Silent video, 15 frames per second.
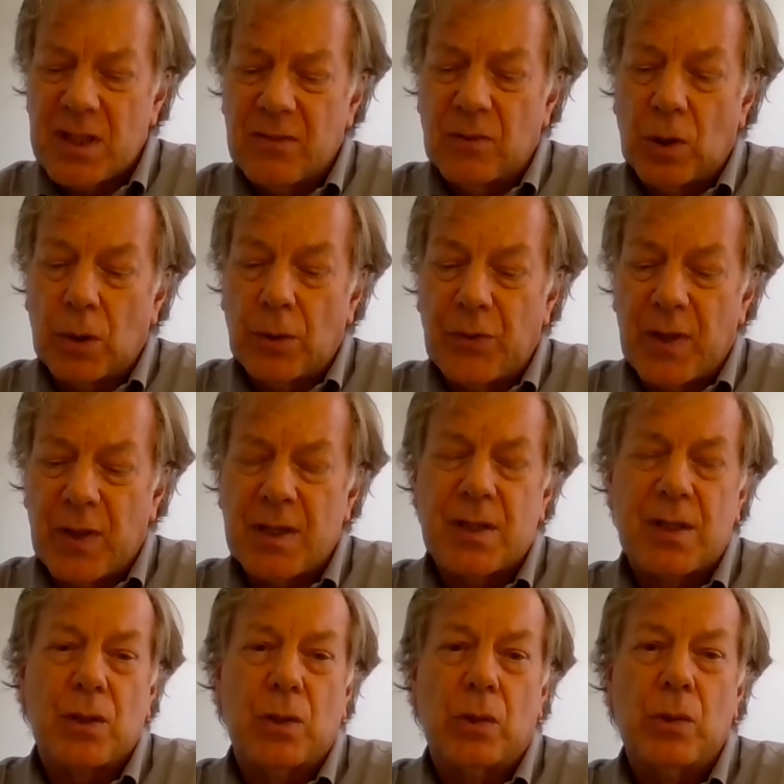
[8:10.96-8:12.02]
all,
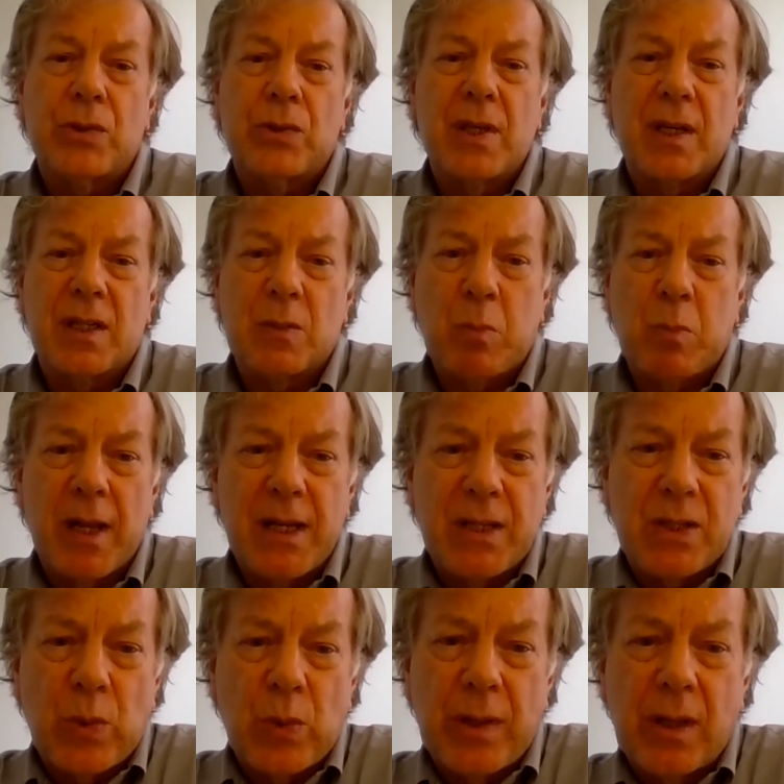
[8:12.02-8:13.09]
this all takes
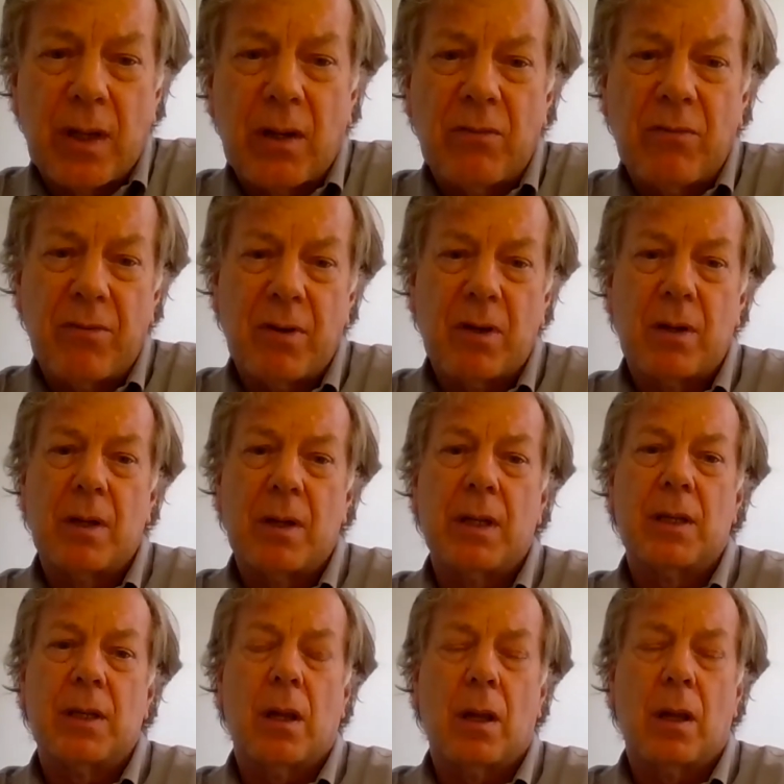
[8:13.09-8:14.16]
place within a
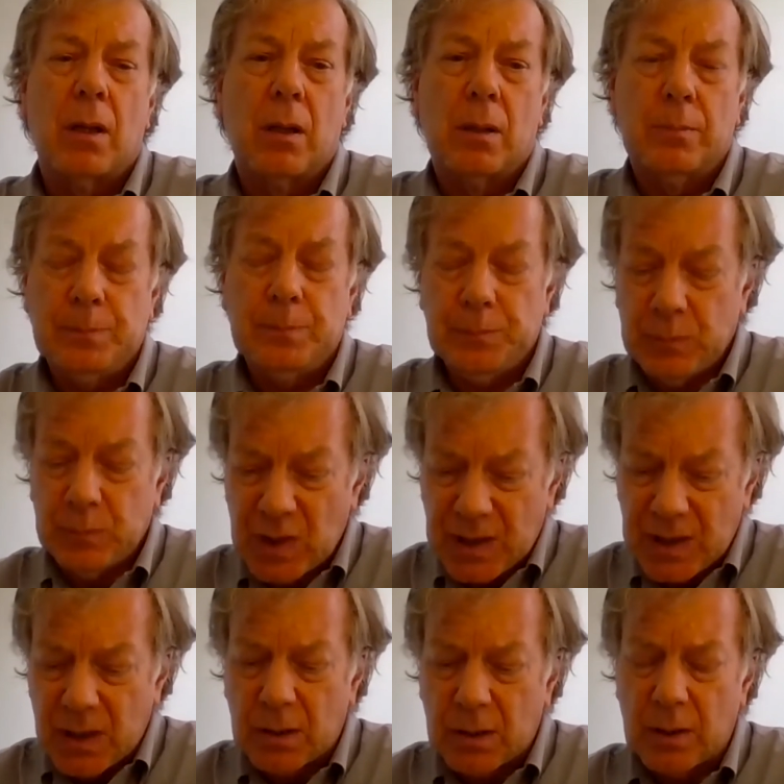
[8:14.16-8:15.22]
very
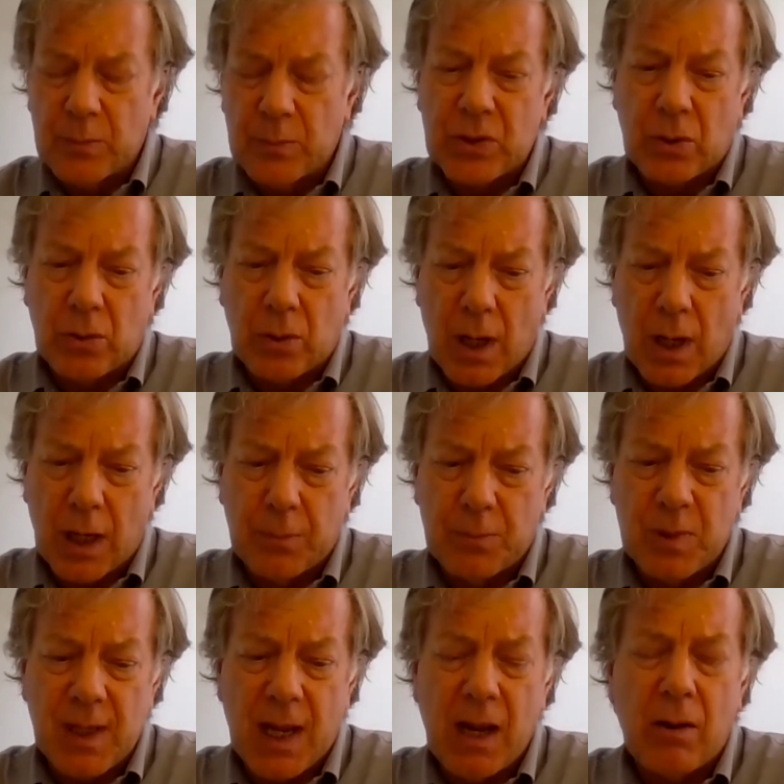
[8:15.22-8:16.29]

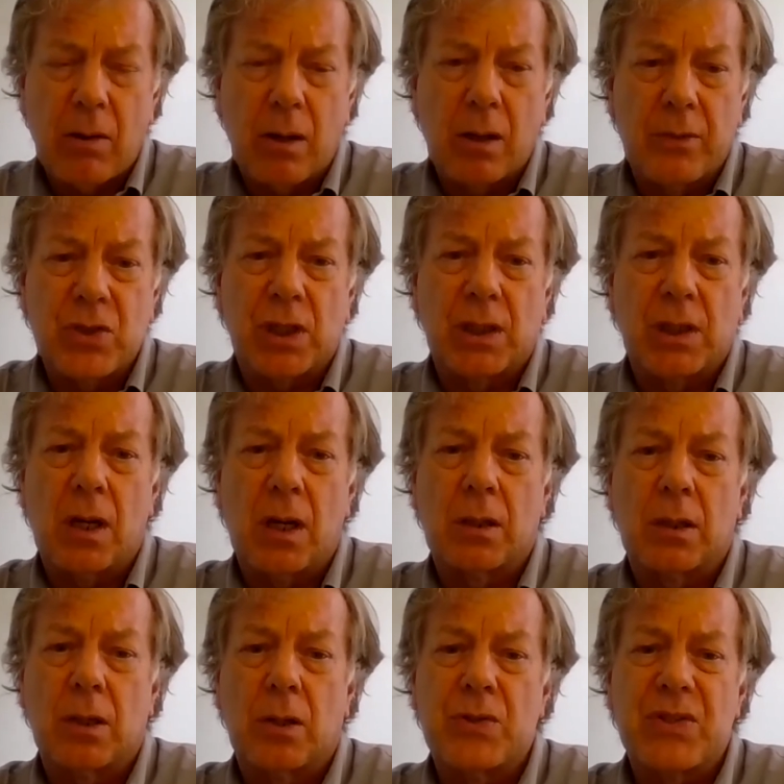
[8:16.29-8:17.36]
circumscribed area of
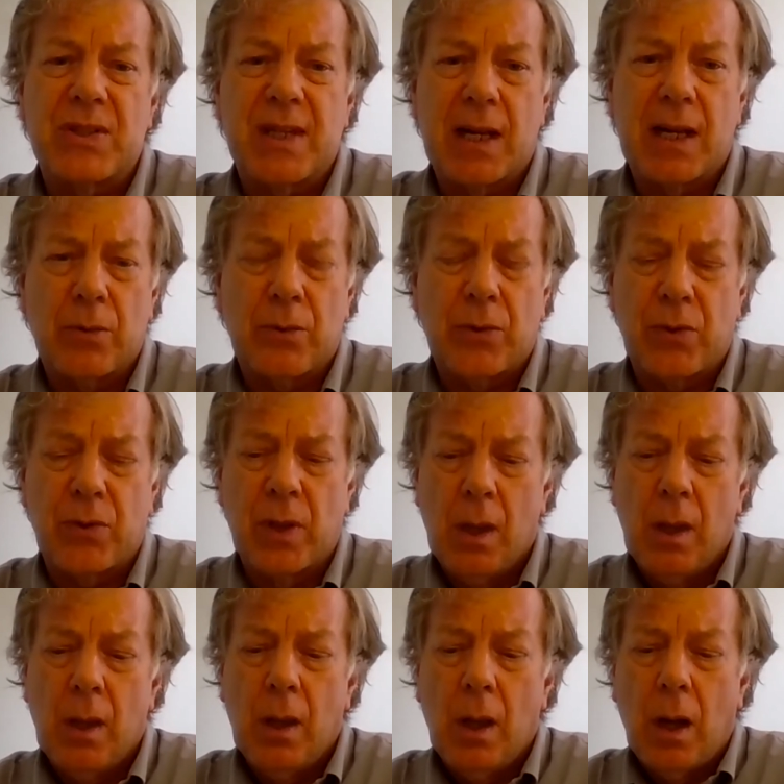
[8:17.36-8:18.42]
Chicago, south
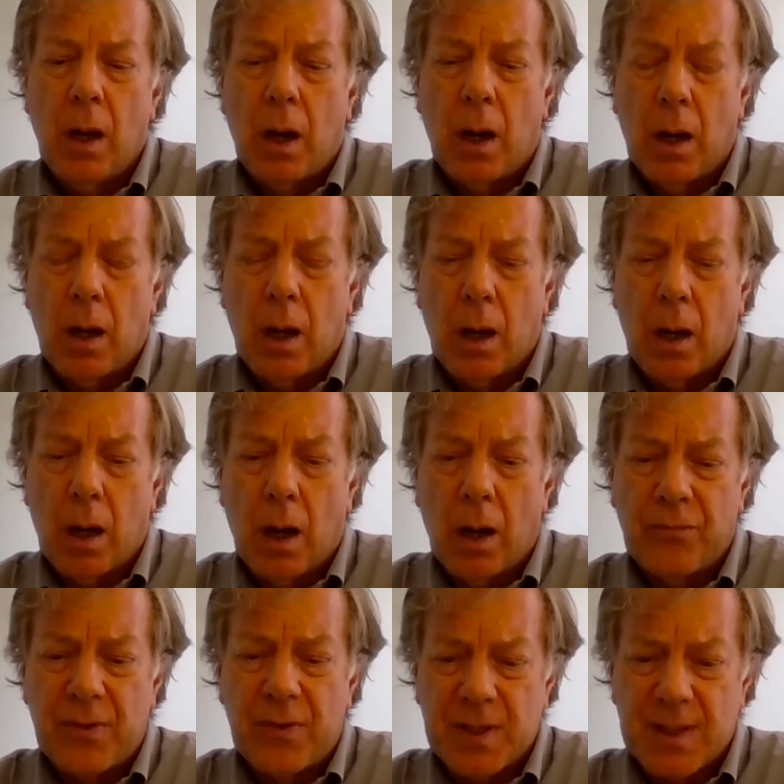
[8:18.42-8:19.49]
of
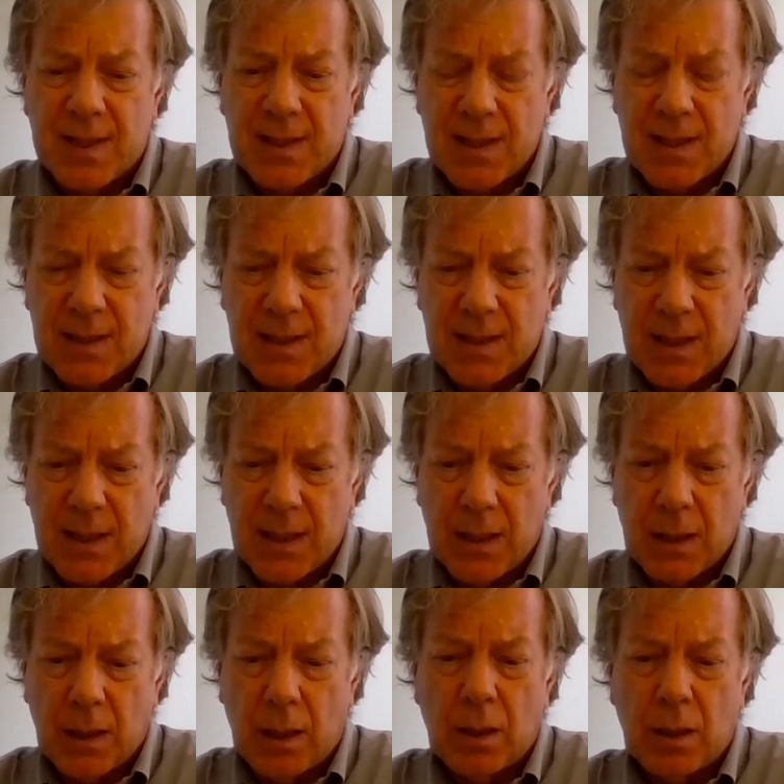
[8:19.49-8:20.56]
the
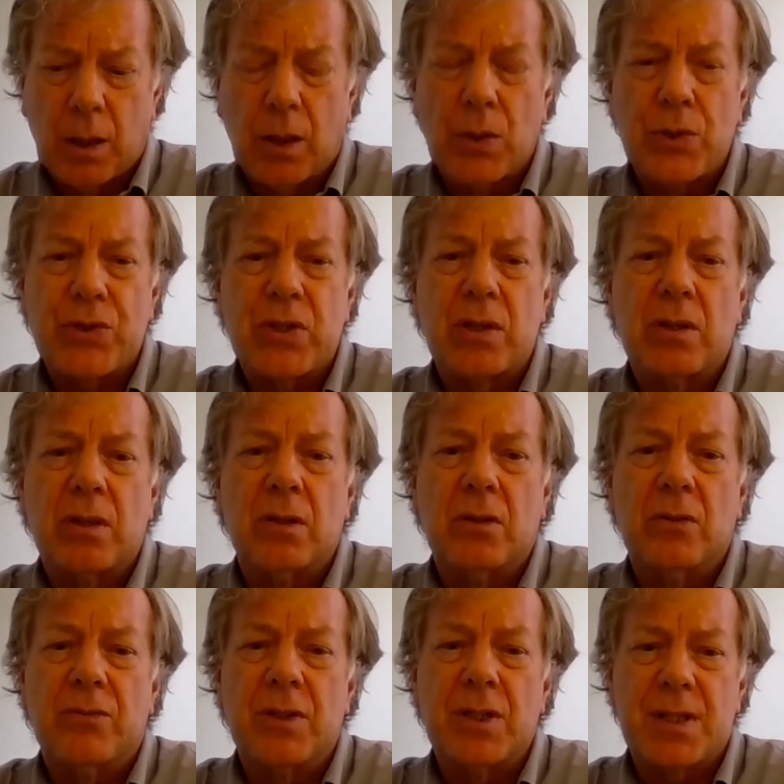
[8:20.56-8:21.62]
city, close to the
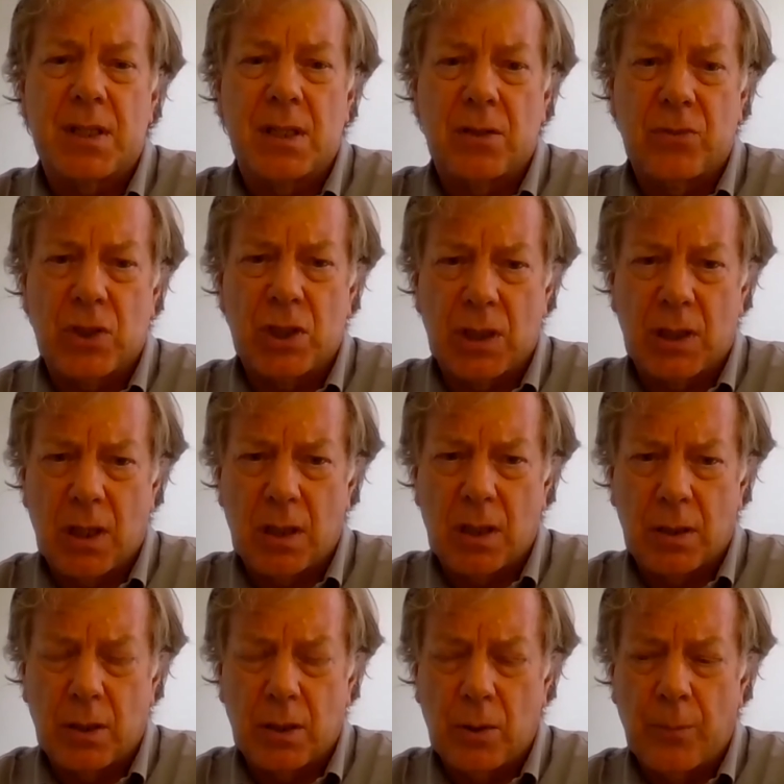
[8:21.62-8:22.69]
University of
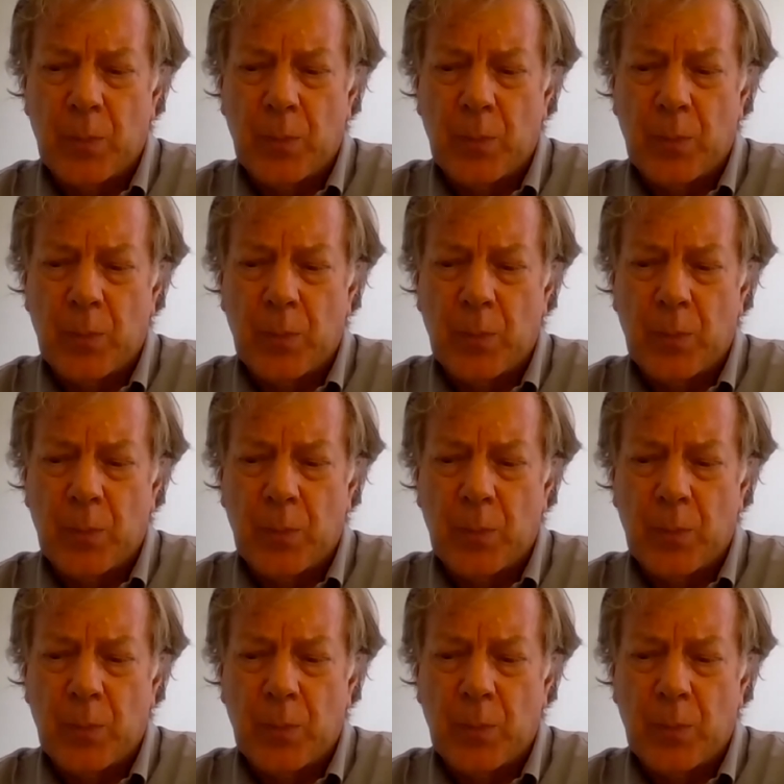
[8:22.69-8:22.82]
Chicago.